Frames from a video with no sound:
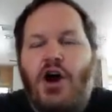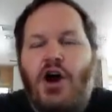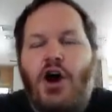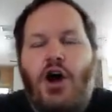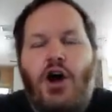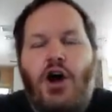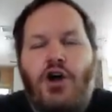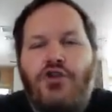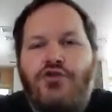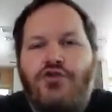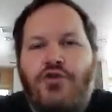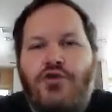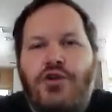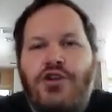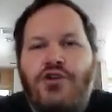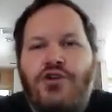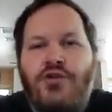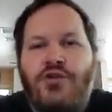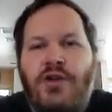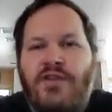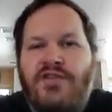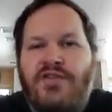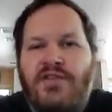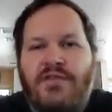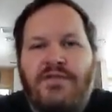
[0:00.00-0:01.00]
100
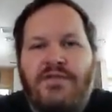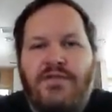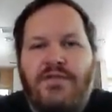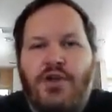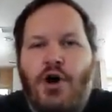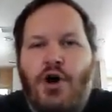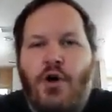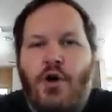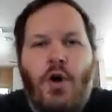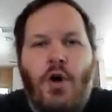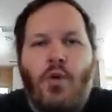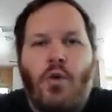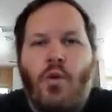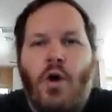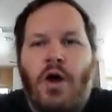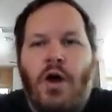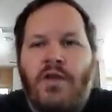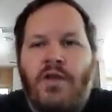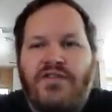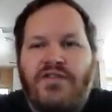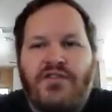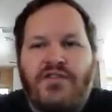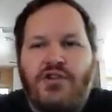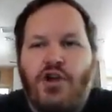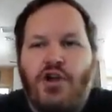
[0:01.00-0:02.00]
units of flow at
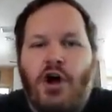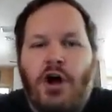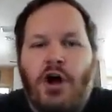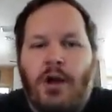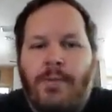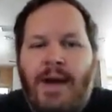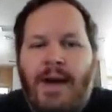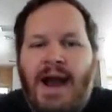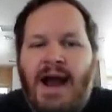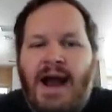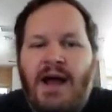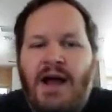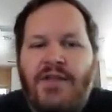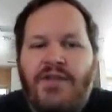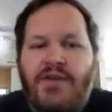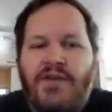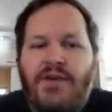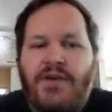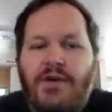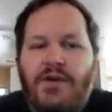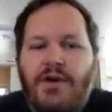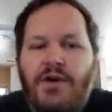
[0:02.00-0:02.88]
once along a path.